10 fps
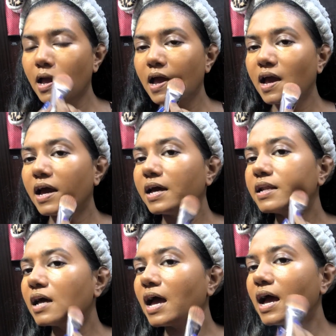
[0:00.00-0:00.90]

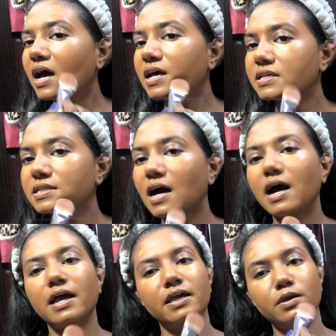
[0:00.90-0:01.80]
And as
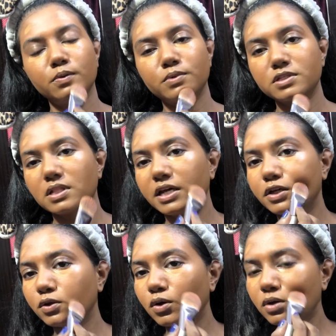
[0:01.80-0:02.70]
I was like,
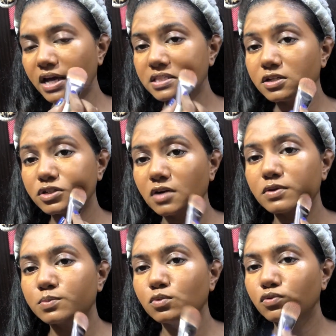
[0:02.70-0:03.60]
you know, as the rickshaw
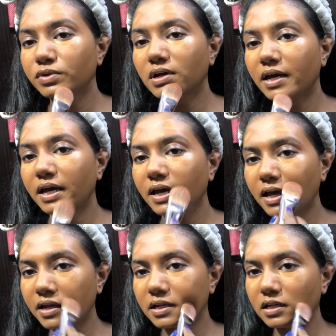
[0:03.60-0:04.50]
was moving
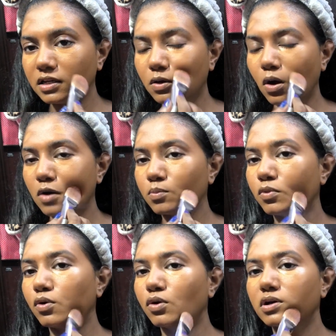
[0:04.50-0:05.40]
ahead, he got
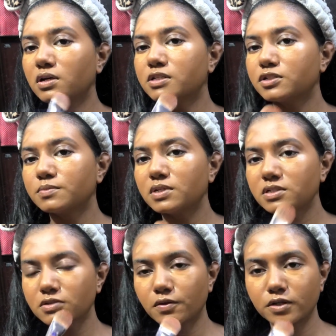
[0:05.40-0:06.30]
more
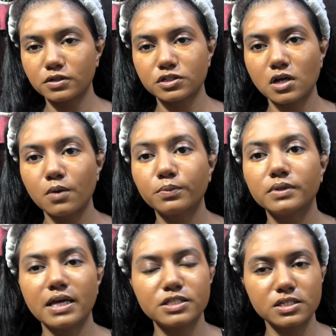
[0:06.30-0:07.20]
customers on the rickshaw.
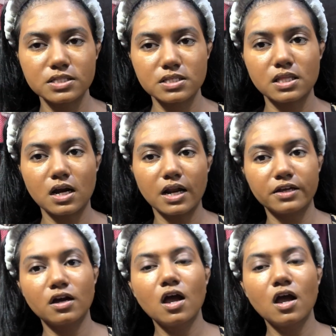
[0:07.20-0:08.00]
As you can see, there are like